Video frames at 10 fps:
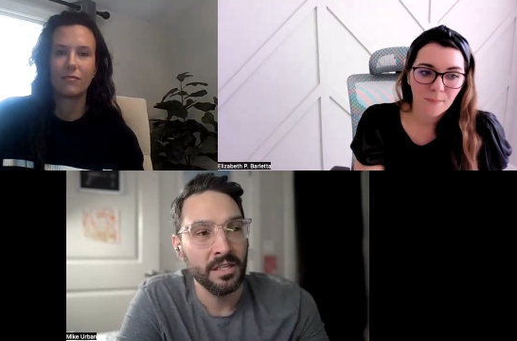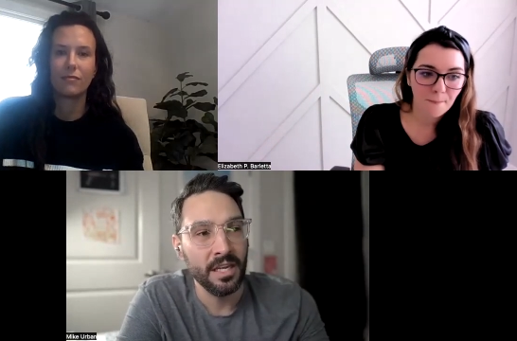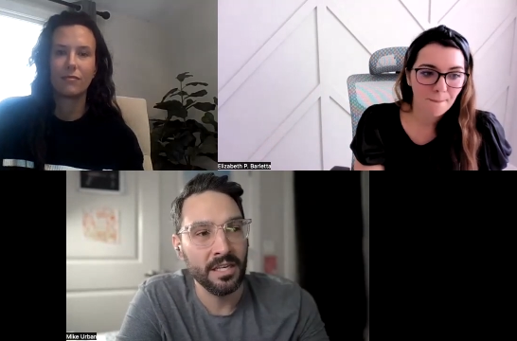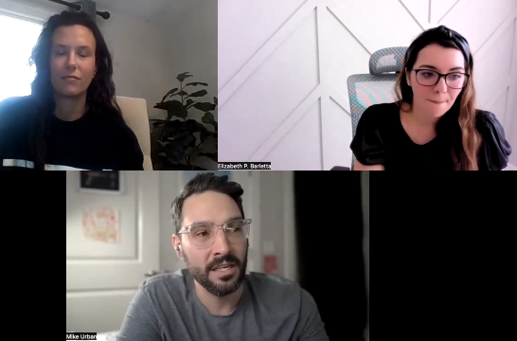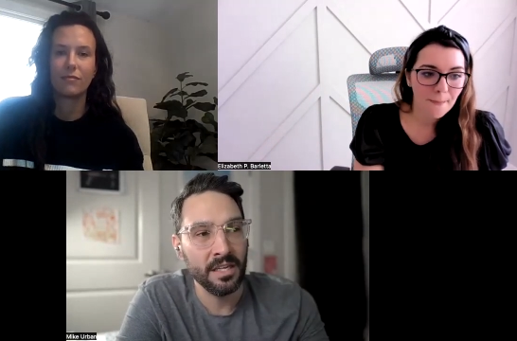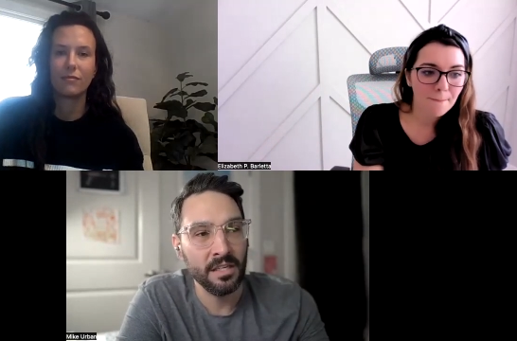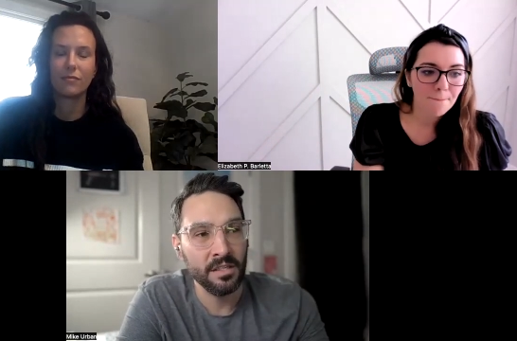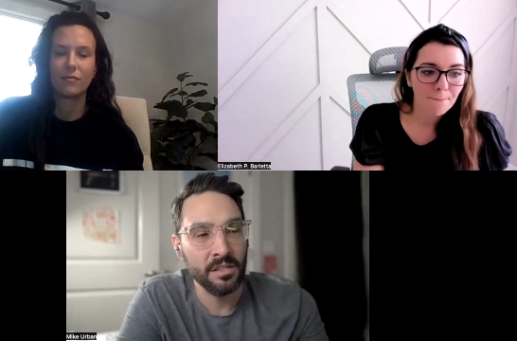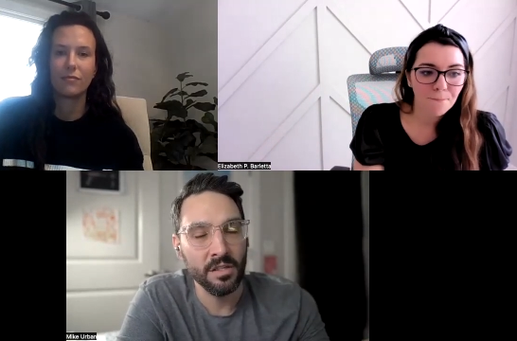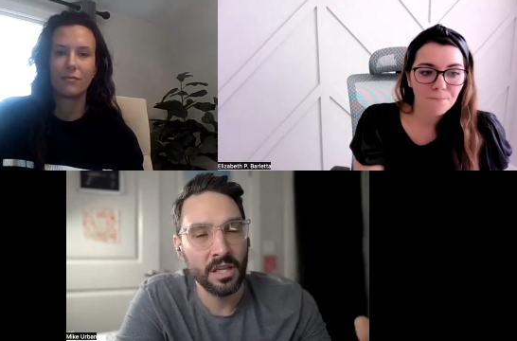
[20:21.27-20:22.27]
Speaker 1: and, and,
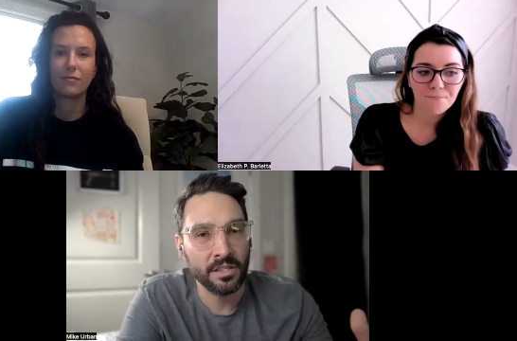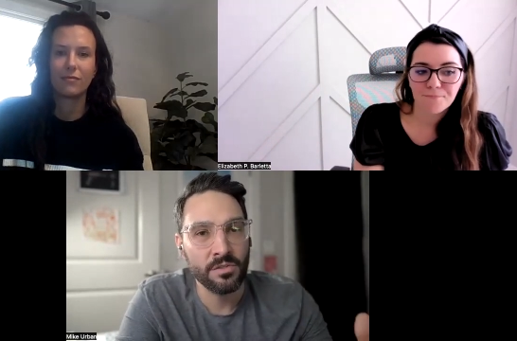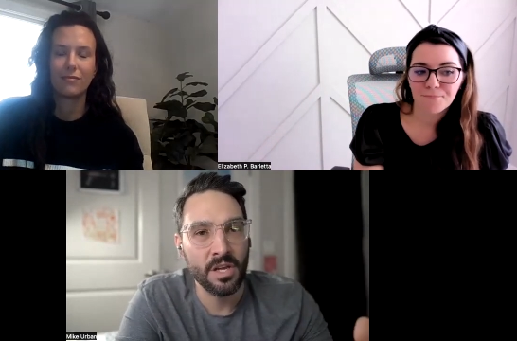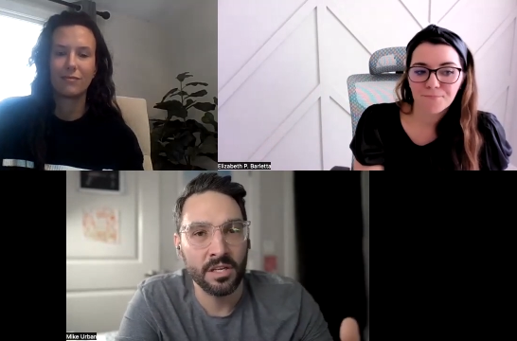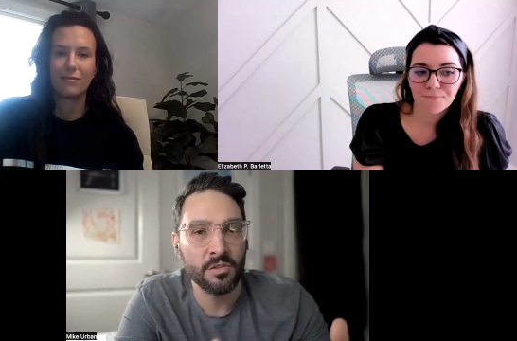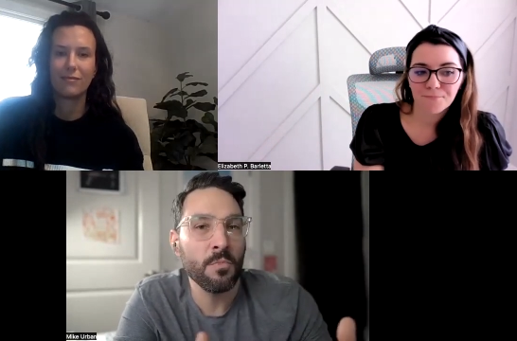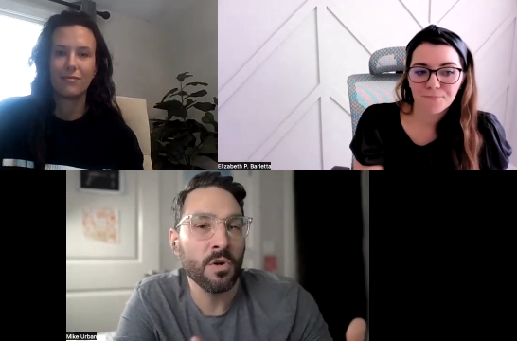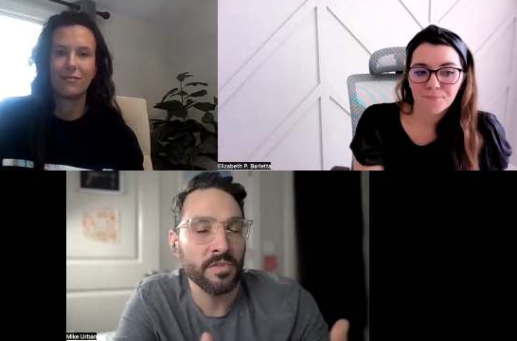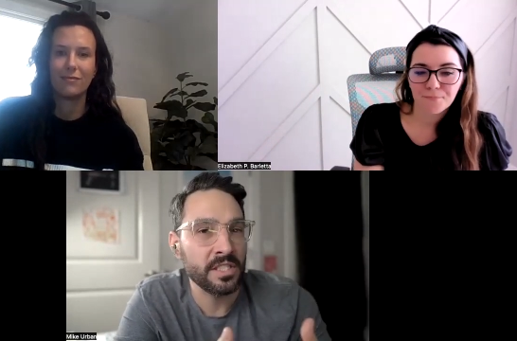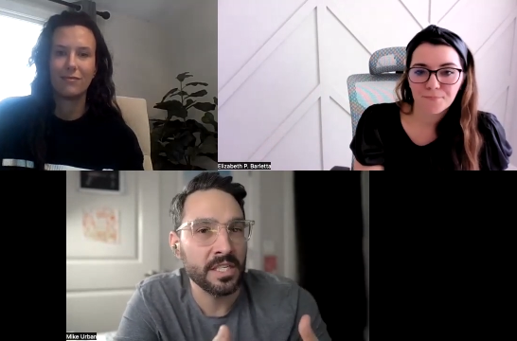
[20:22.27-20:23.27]
and you, like you said, it's more
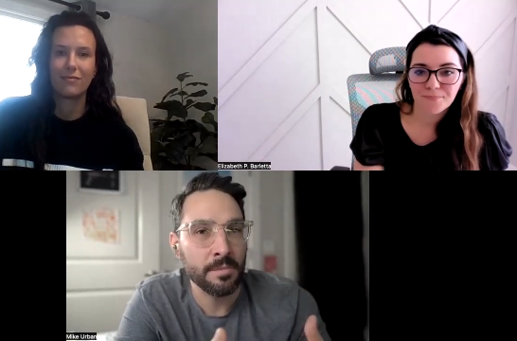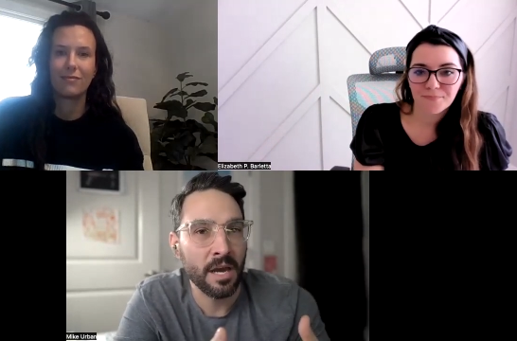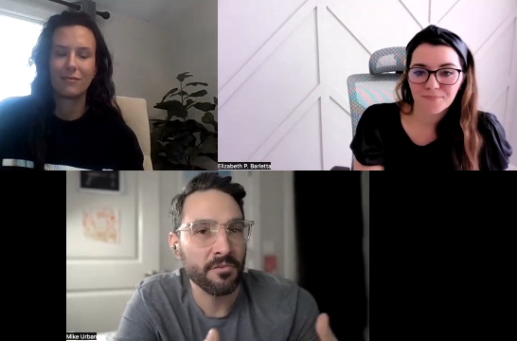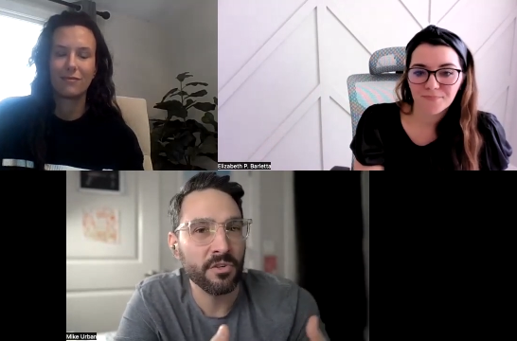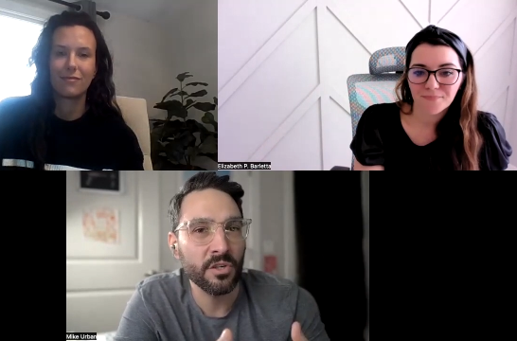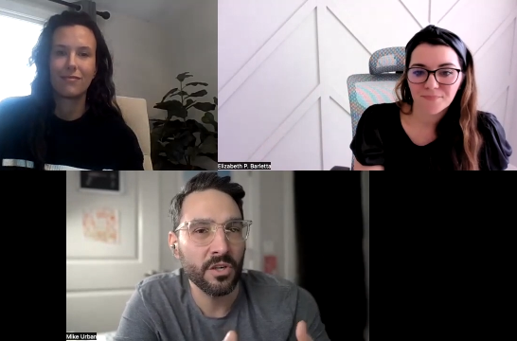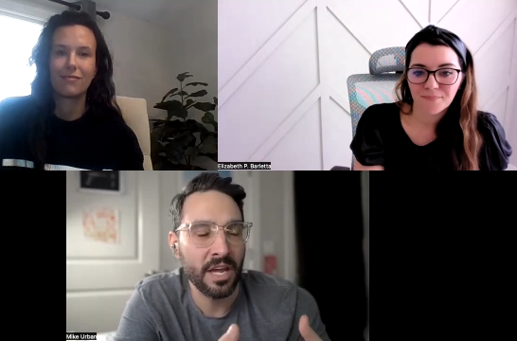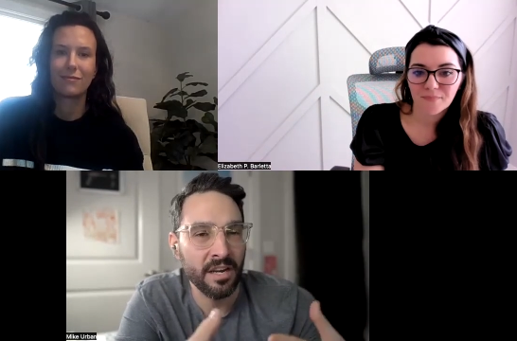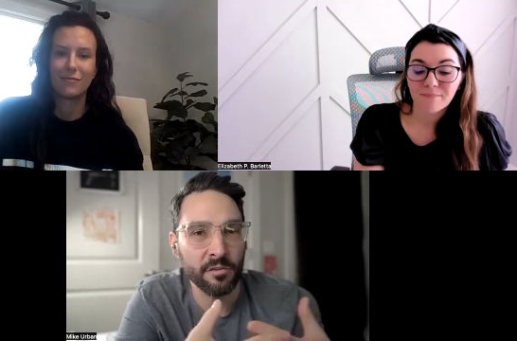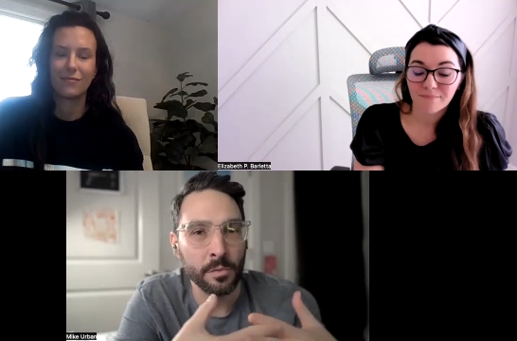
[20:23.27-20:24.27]
of a team effort
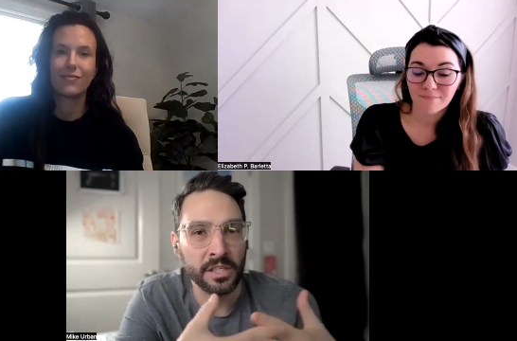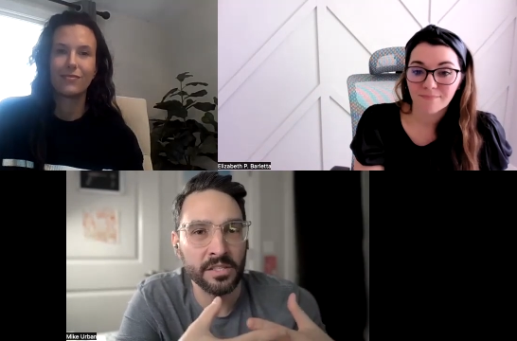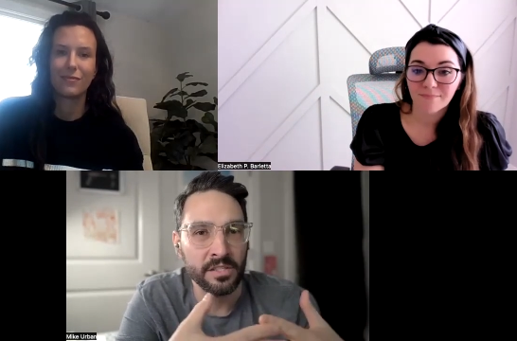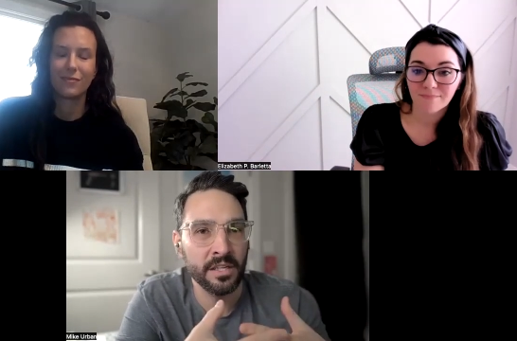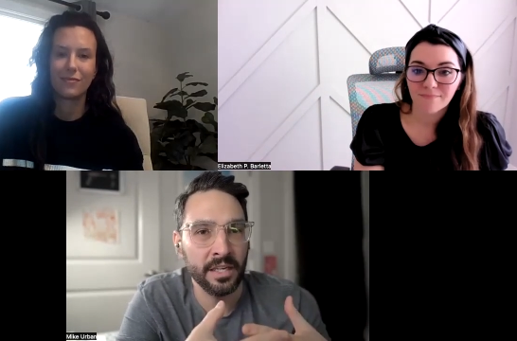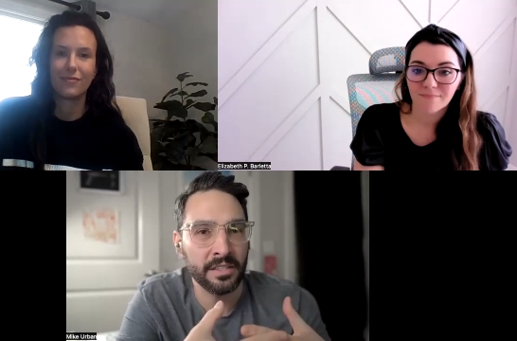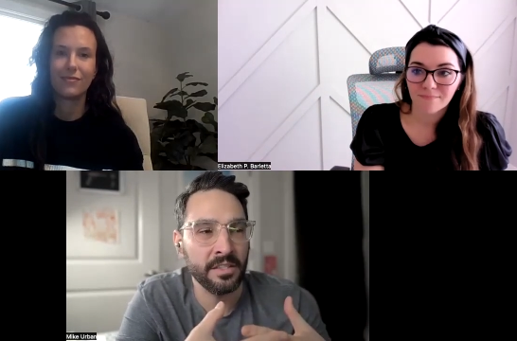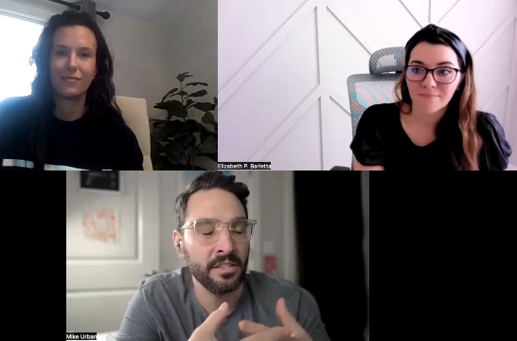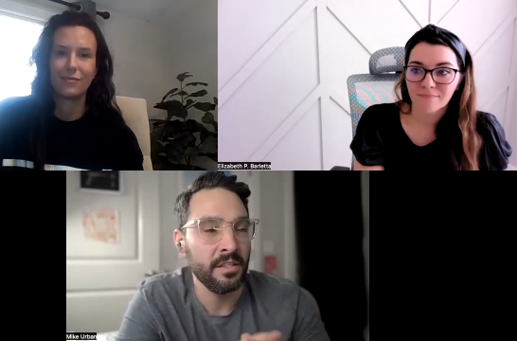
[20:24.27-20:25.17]
and everybody is connected